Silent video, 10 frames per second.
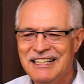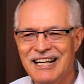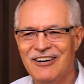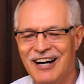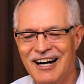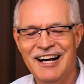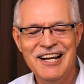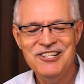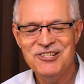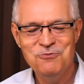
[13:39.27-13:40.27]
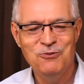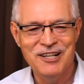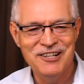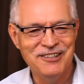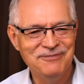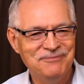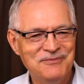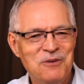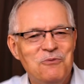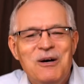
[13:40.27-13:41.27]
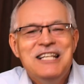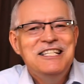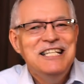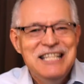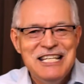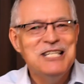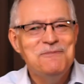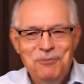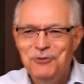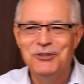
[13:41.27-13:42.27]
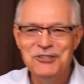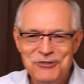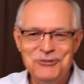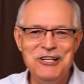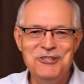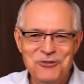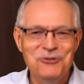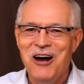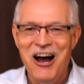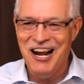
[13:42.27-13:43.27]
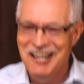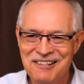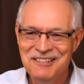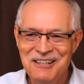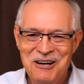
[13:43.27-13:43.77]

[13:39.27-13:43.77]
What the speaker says: Now, I just wonder, what did this poor tree do wrong?